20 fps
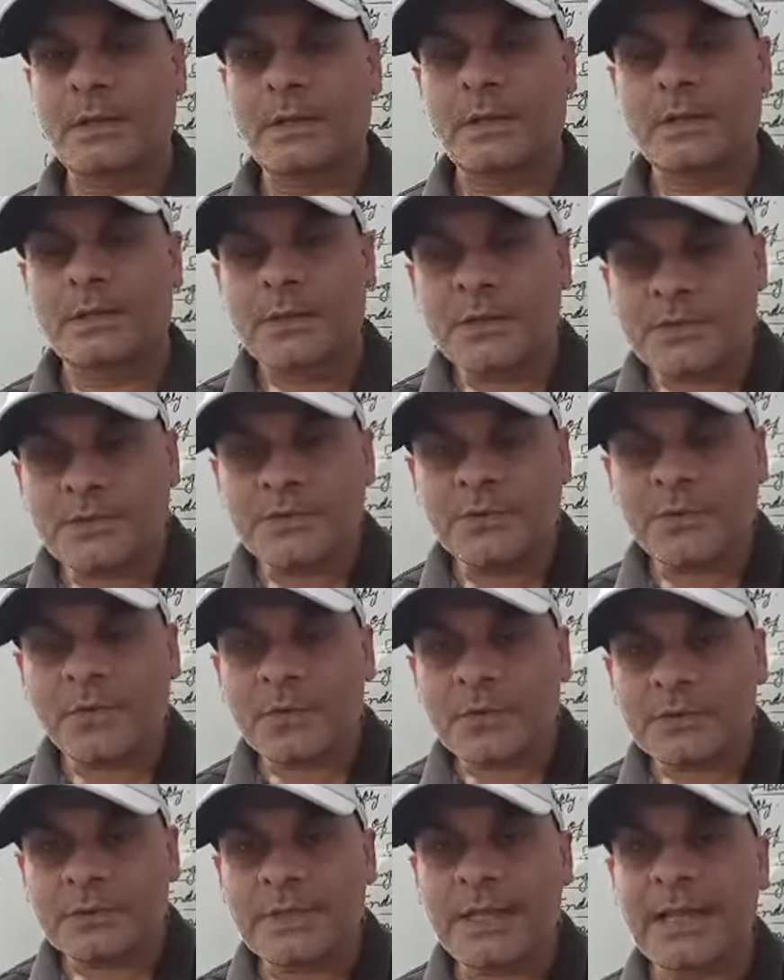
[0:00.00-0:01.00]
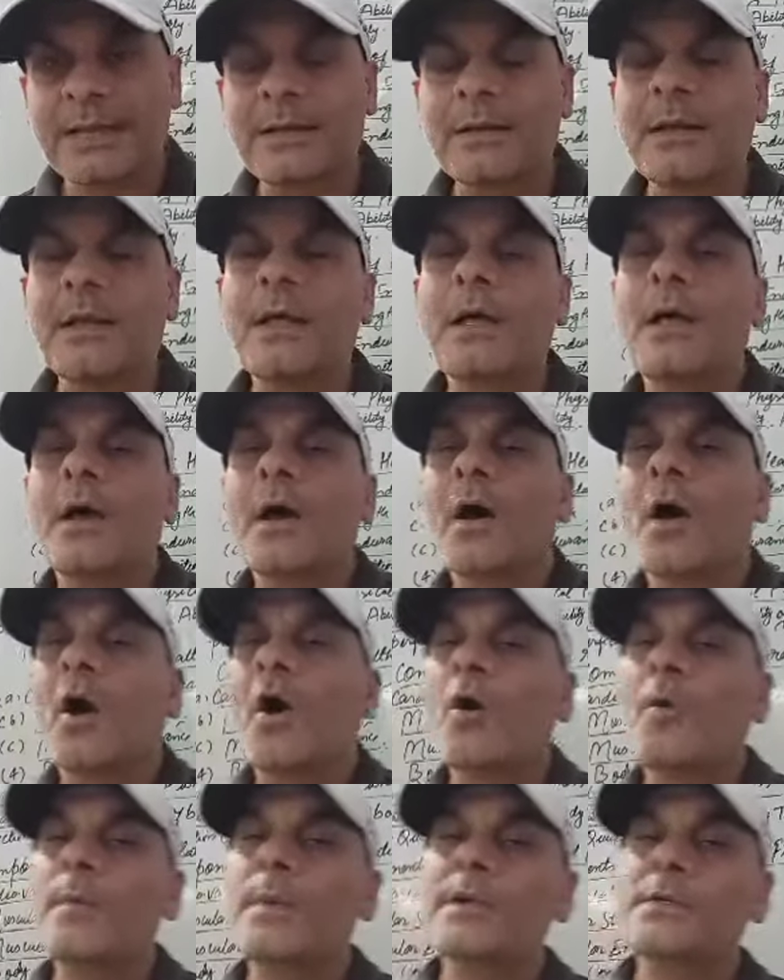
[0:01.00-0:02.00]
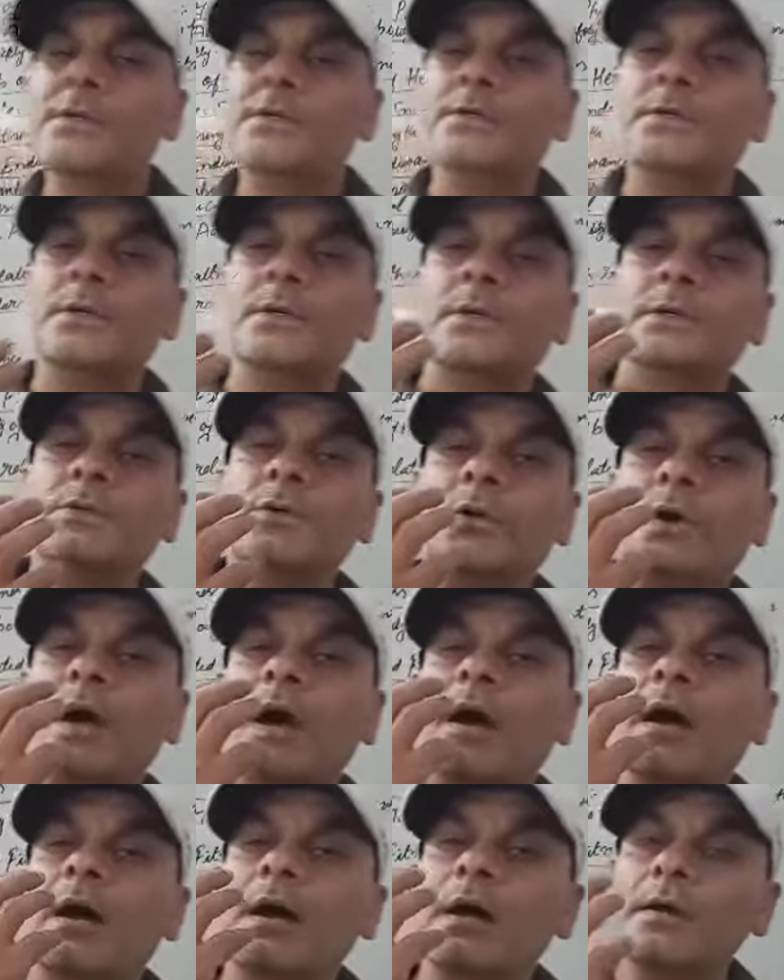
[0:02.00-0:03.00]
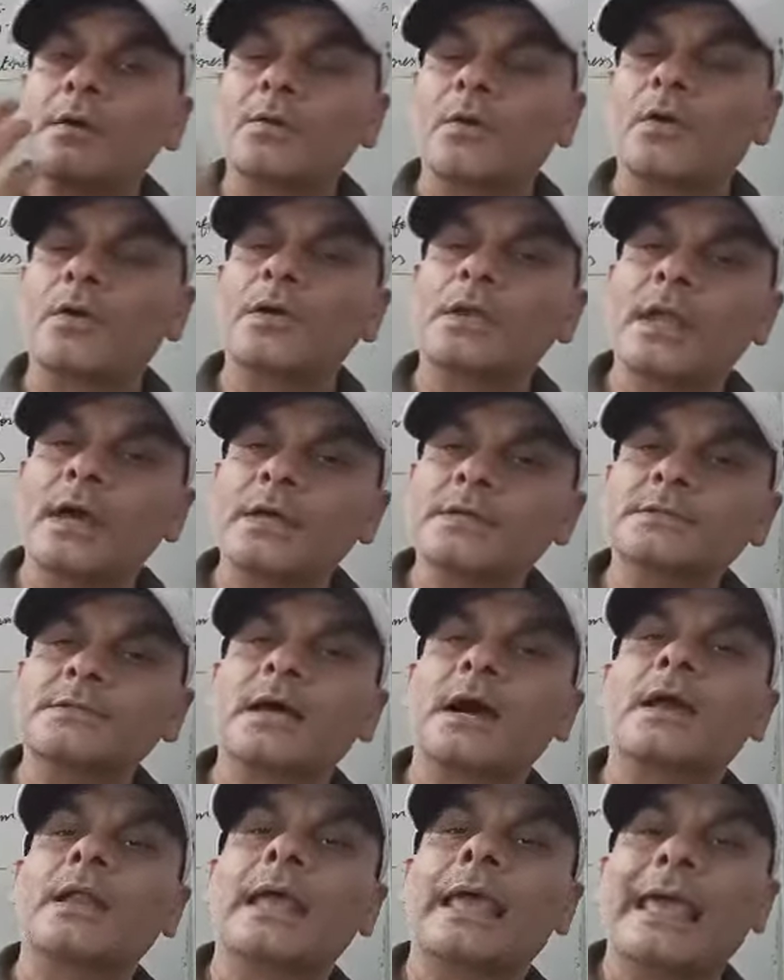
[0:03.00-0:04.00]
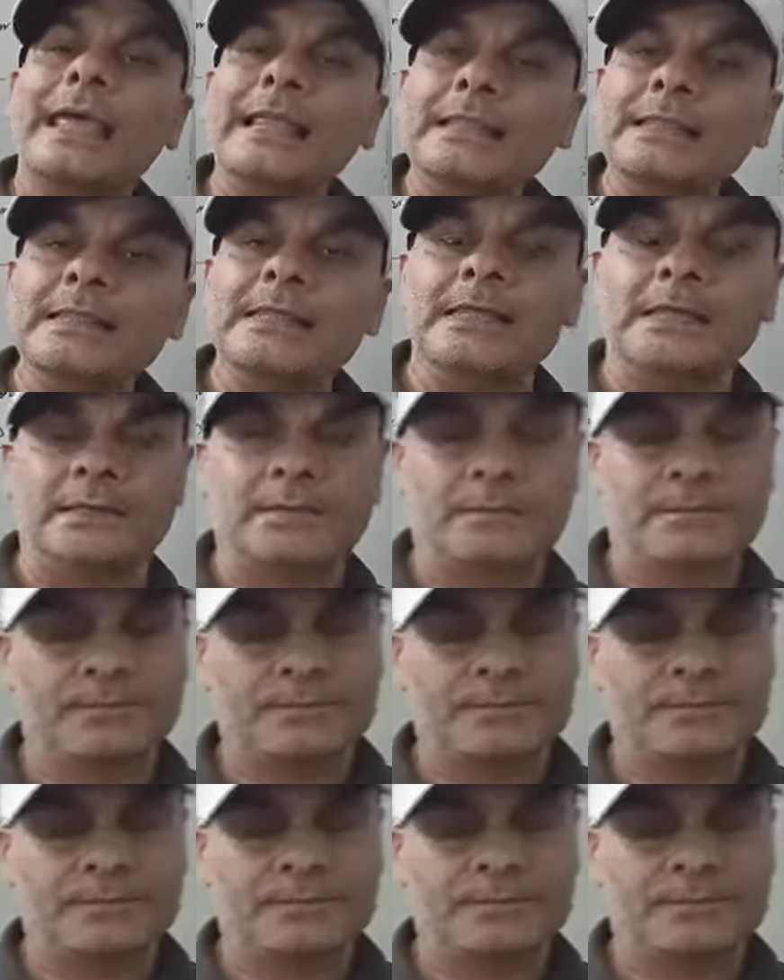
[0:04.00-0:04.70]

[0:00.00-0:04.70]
This shows that how much your heart or lungs are healthy.